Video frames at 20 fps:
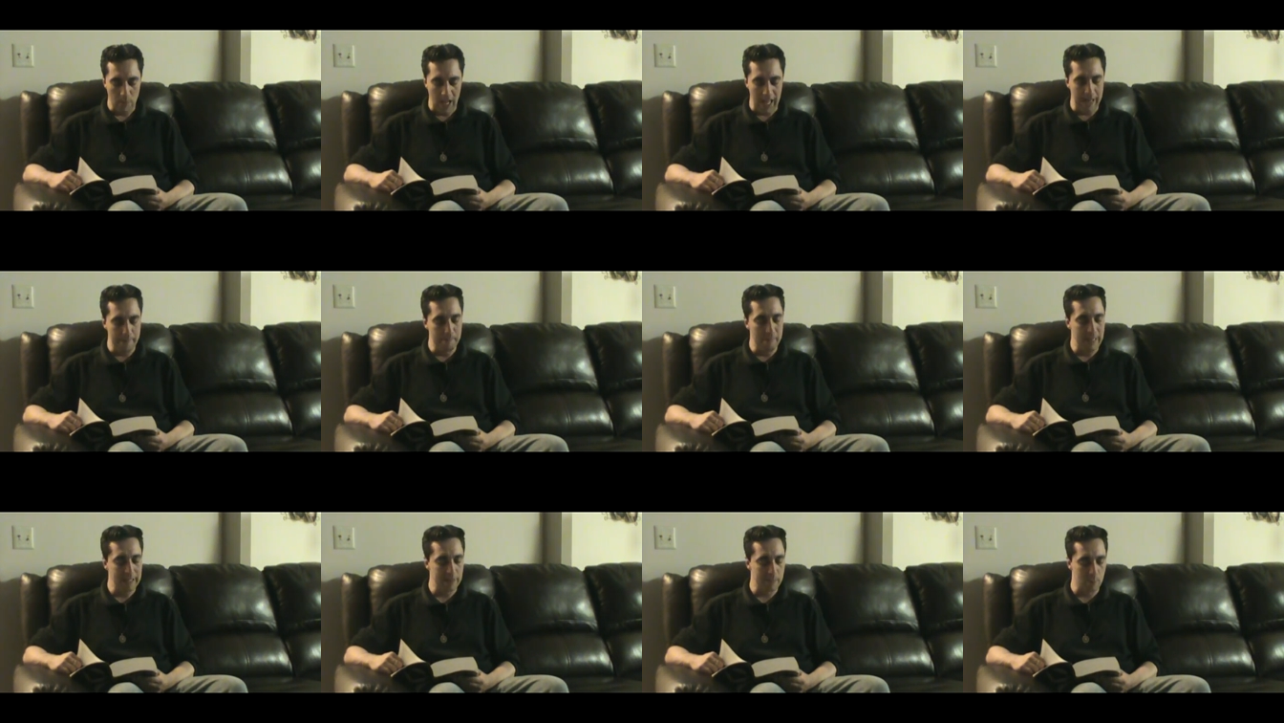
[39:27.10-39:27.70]

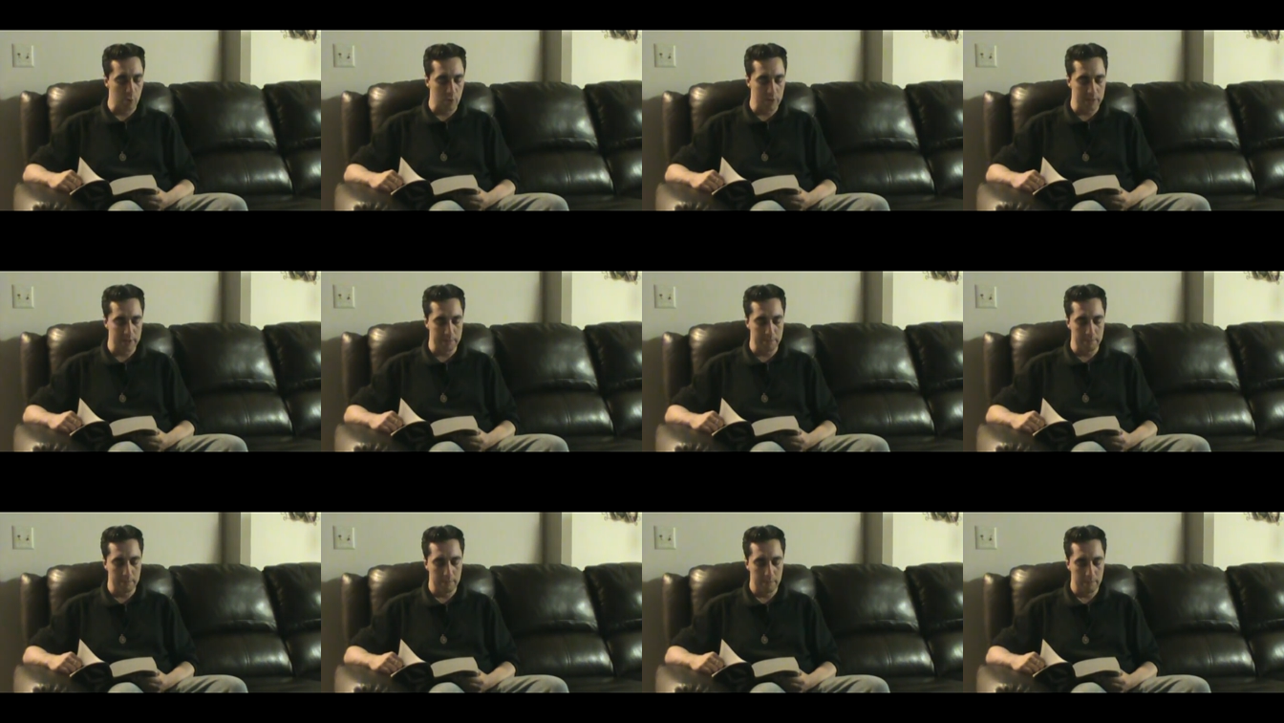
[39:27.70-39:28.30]
and
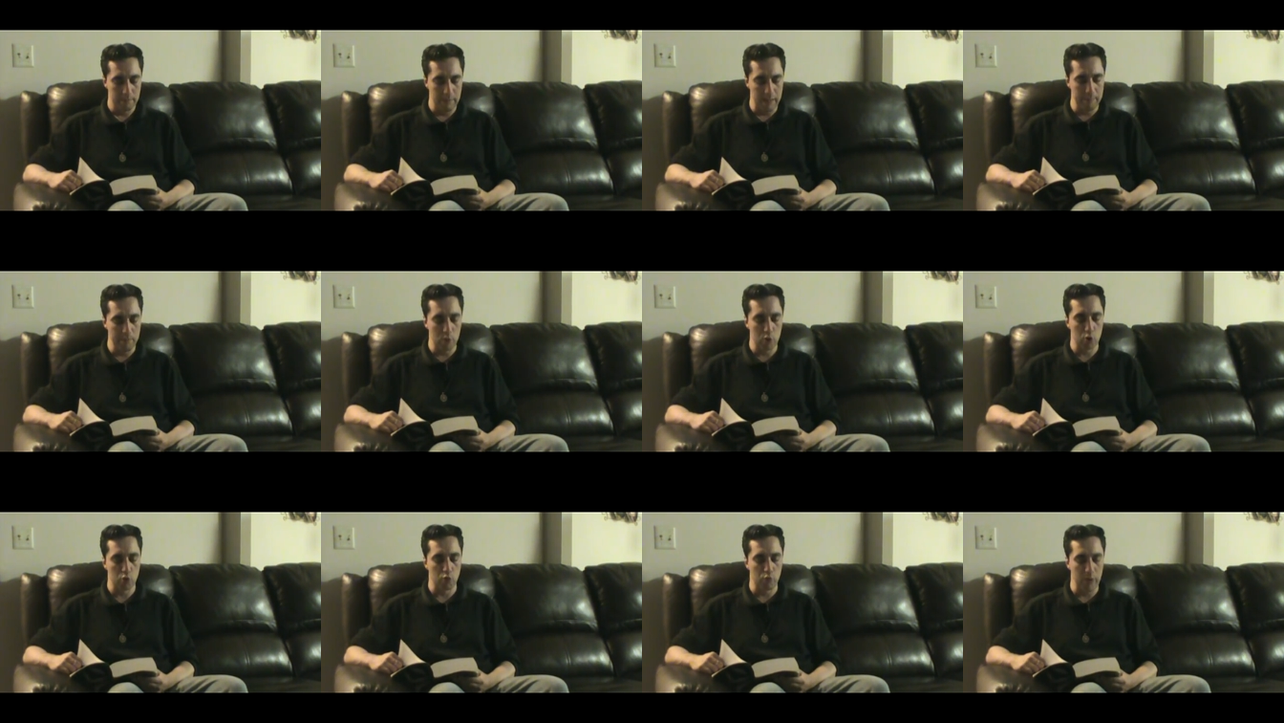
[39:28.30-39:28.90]
mesmerism may
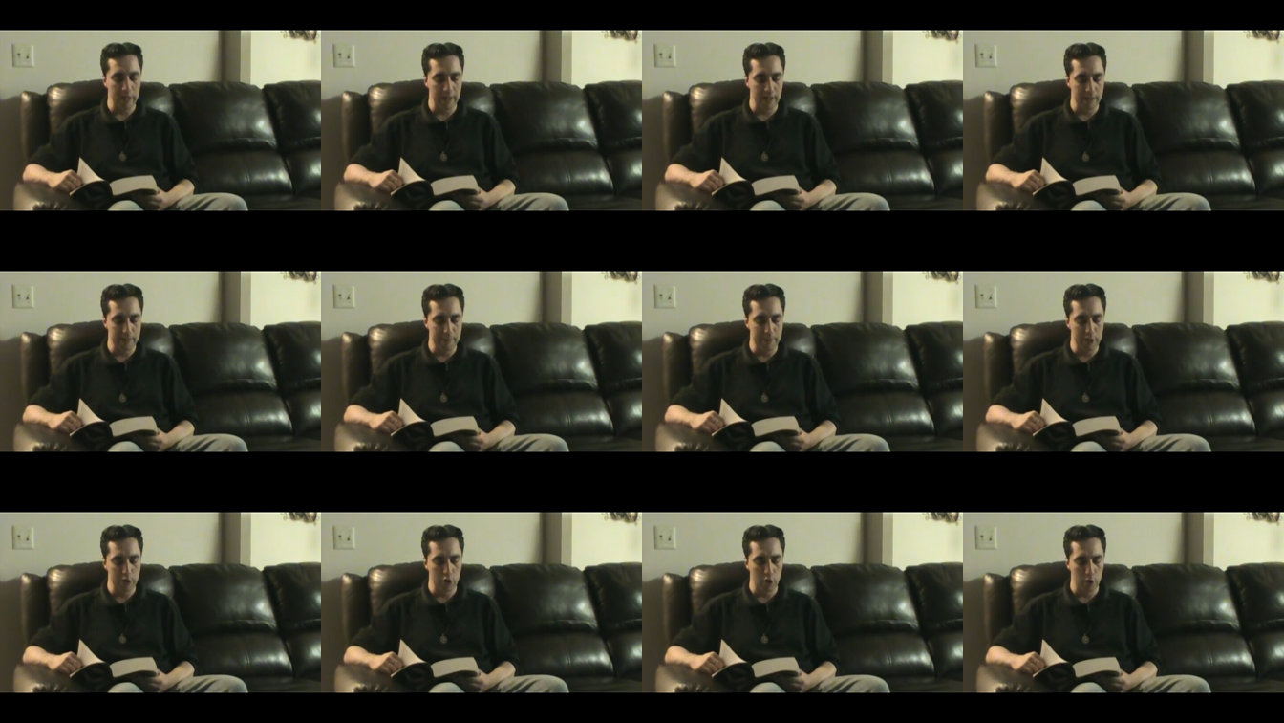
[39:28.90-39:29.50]
most readily
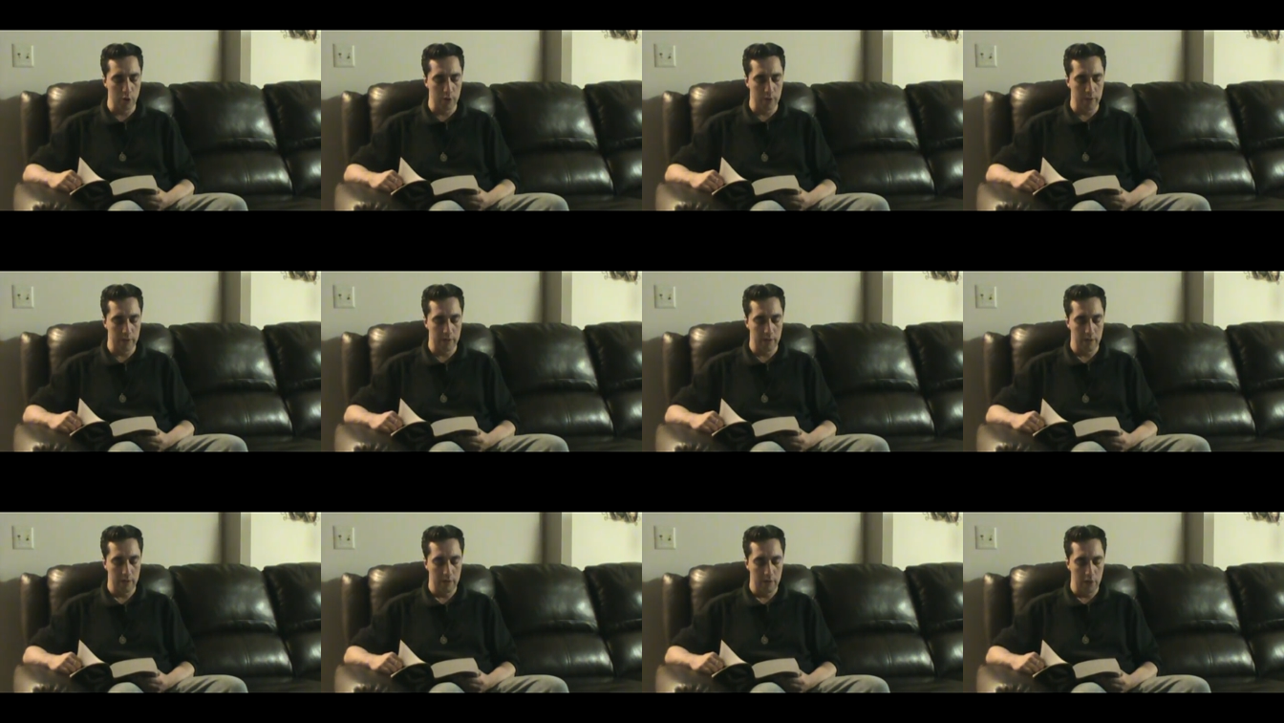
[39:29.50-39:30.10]
be turned
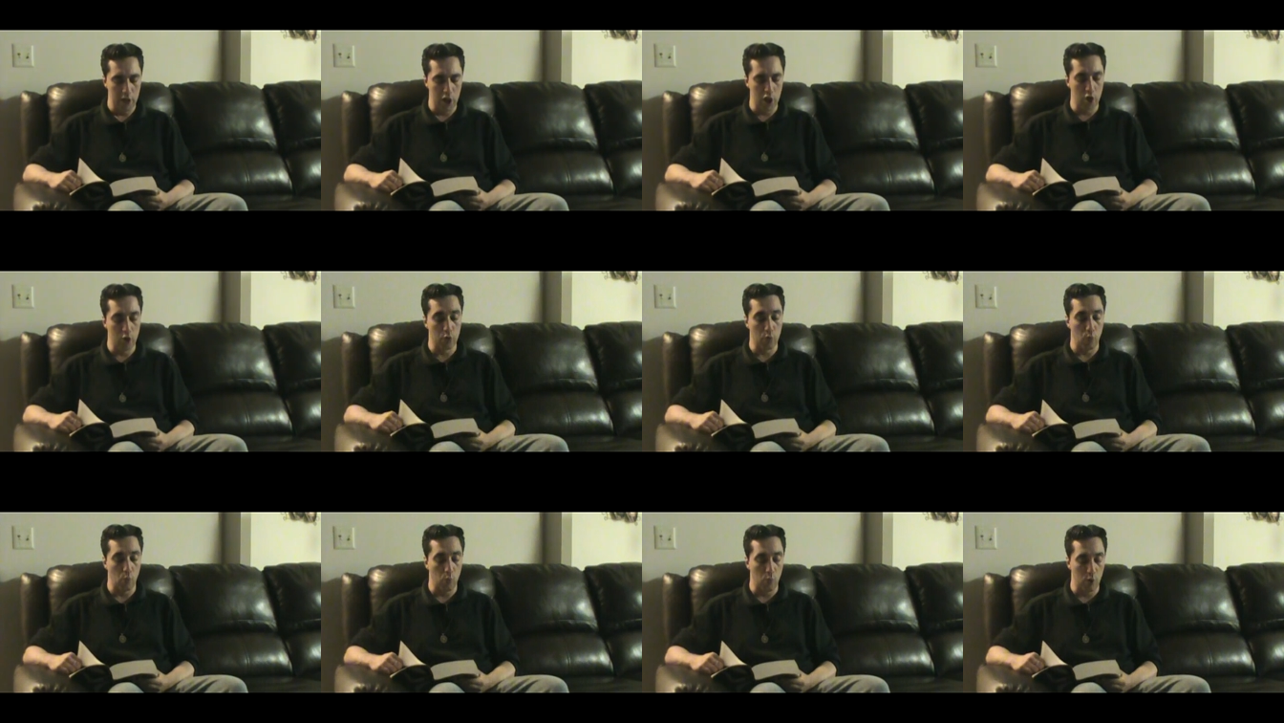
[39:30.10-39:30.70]
into
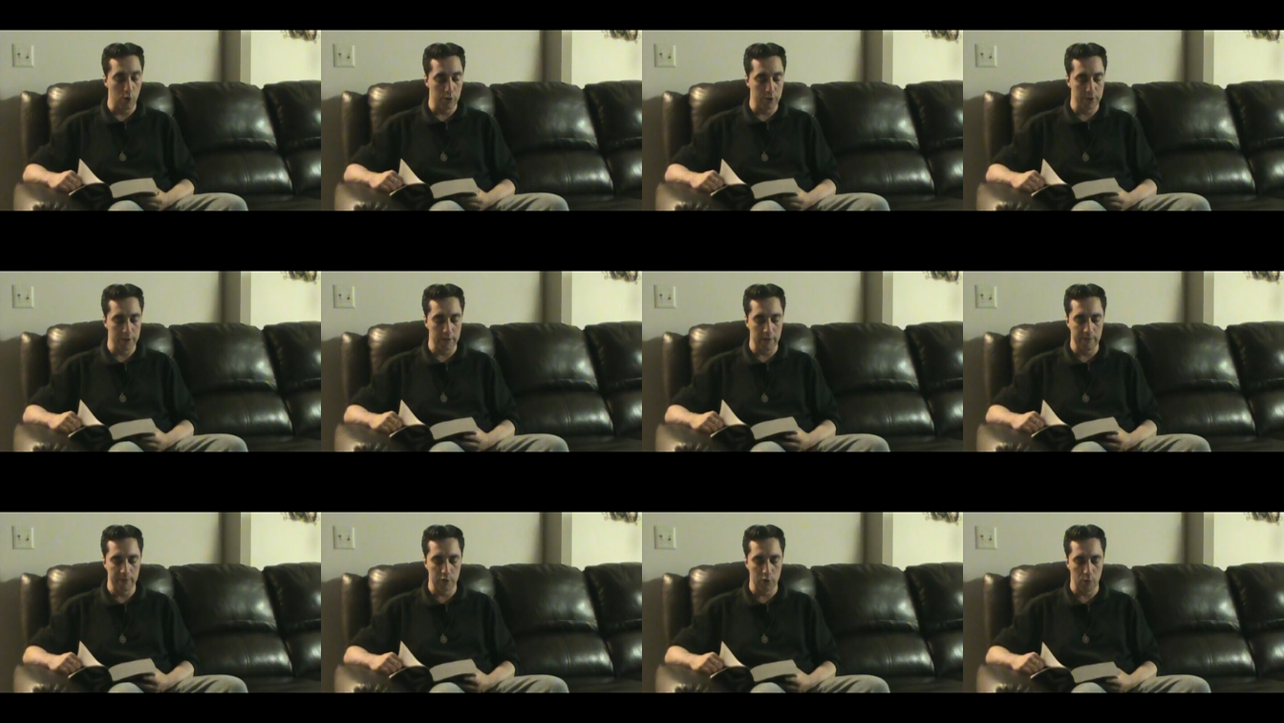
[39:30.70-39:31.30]
the
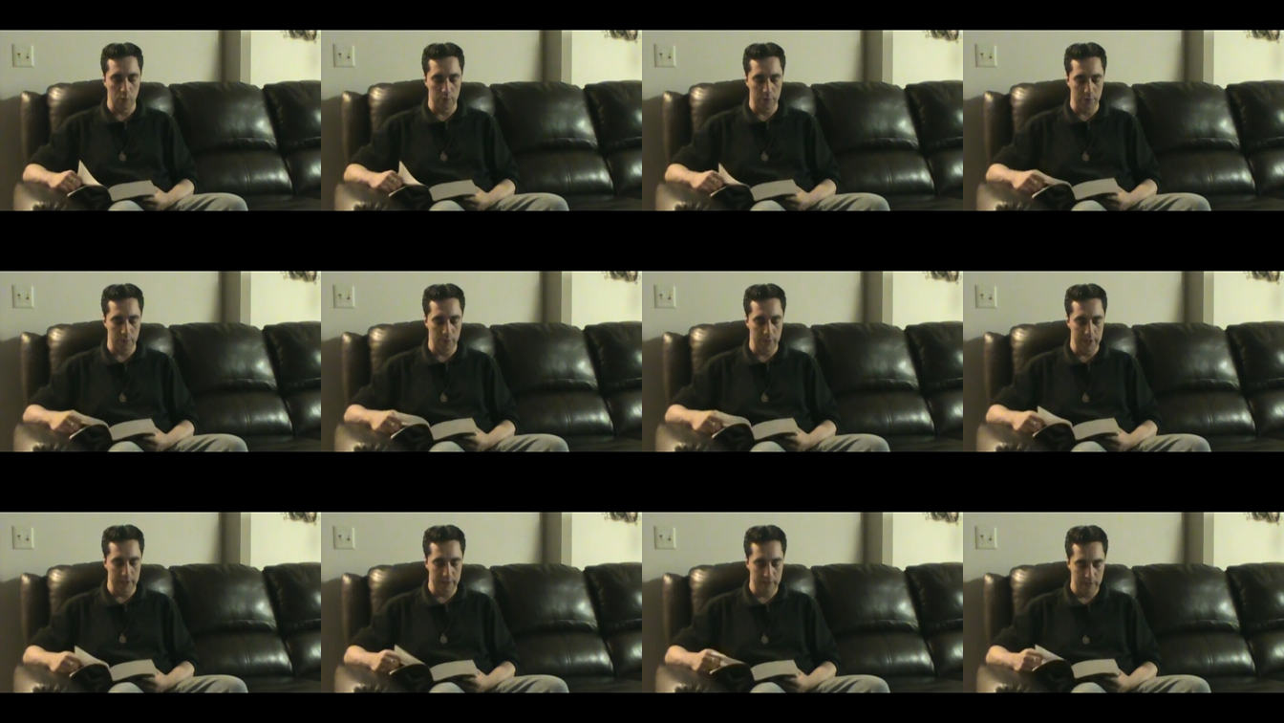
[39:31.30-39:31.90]
worst of
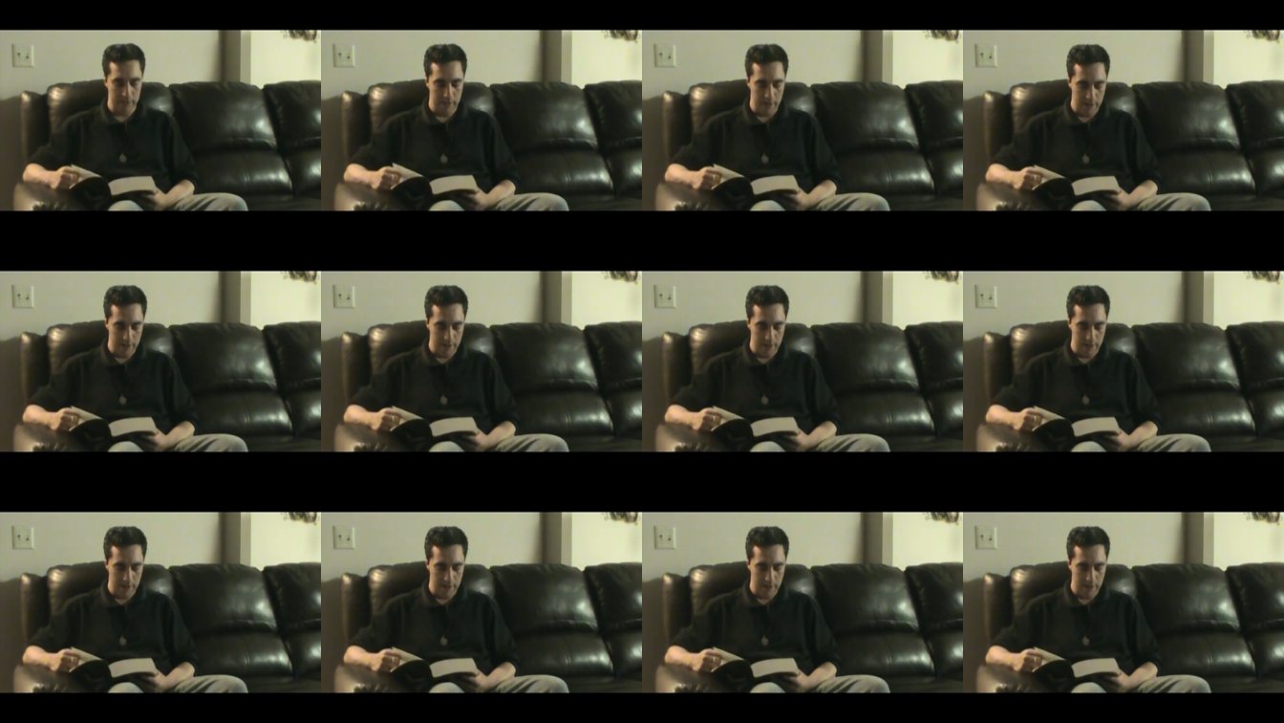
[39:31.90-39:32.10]
sorceries.